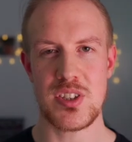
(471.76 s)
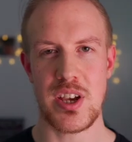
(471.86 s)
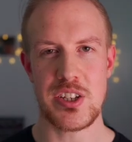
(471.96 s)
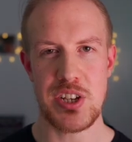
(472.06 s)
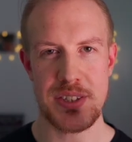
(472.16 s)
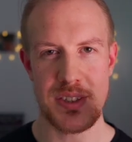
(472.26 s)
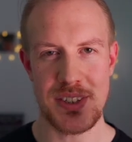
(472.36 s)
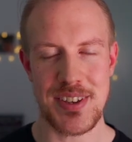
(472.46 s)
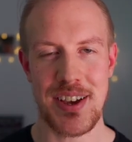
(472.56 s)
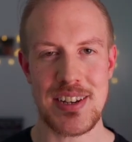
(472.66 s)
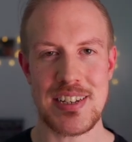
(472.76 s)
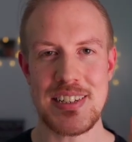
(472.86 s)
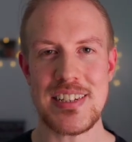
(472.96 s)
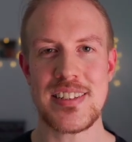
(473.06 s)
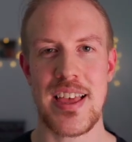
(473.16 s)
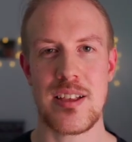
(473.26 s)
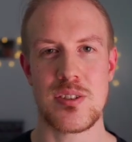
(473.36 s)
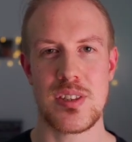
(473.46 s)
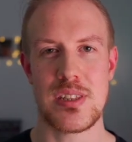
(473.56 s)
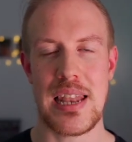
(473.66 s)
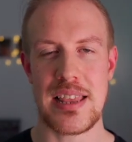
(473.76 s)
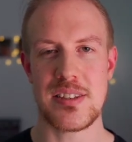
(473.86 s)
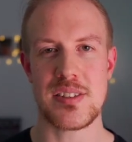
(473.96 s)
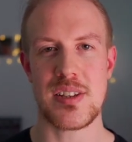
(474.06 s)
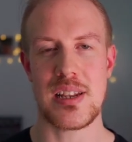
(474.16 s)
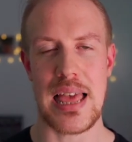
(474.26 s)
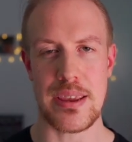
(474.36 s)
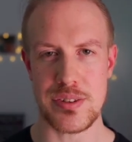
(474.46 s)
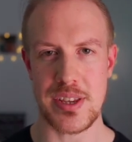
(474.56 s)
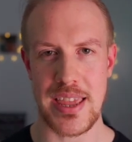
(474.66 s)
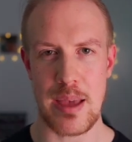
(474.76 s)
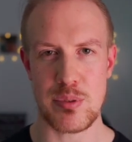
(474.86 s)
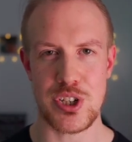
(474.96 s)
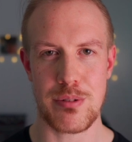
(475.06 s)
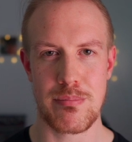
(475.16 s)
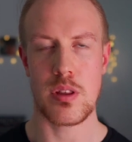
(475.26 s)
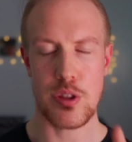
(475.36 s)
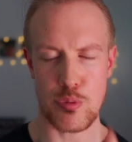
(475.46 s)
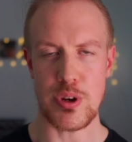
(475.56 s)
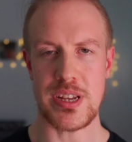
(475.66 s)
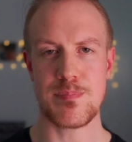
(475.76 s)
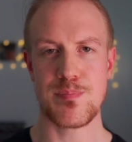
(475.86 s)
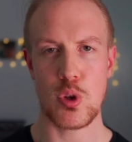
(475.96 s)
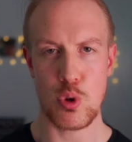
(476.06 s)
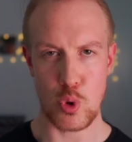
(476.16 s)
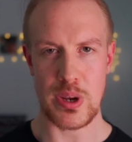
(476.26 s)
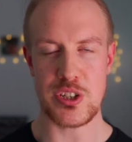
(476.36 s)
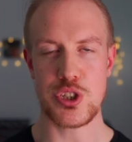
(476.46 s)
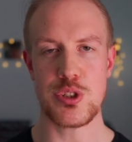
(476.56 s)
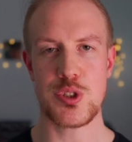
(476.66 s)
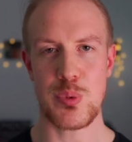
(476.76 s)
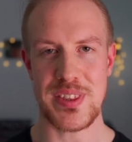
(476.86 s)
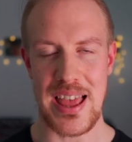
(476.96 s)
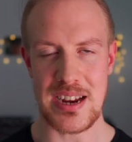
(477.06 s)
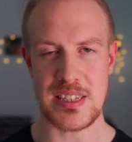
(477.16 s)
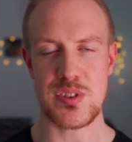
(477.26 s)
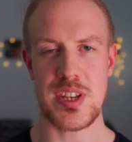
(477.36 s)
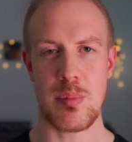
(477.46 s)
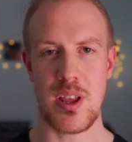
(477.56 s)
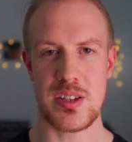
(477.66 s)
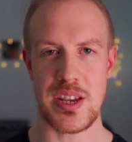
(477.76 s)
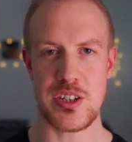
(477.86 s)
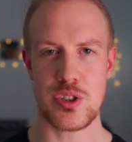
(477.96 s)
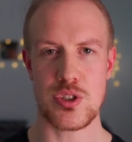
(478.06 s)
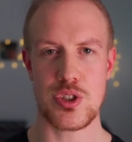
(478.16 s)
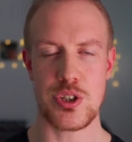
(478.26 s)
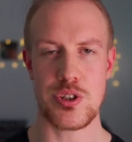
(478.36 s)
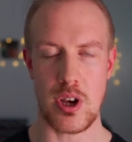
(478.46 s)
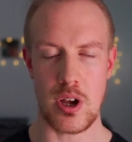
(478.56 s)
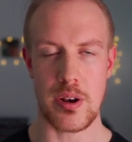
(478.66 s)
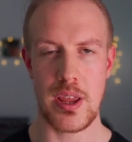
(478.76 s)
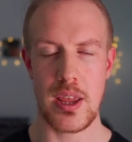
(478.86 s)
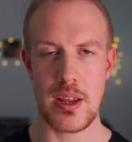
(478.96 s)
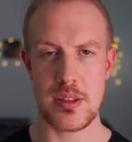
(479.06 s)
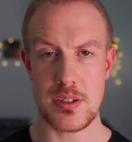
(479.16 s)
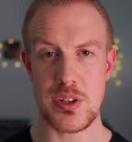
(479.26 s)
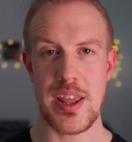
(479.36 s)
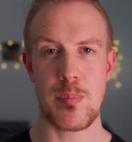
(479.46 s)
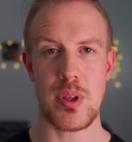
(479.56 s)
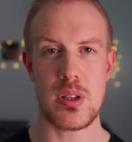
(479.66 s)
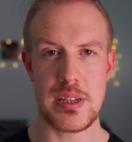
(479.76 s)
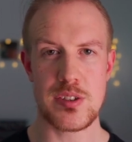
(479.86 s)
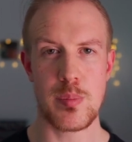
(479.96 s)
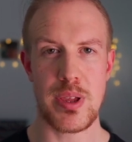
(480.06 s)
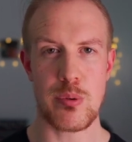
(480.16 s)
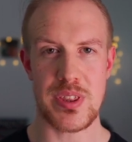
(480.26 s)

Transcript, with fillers: digest the tiny details that the lenses allow you to capture. 3. Always shoot with active stabilization turned on. This can help a little bit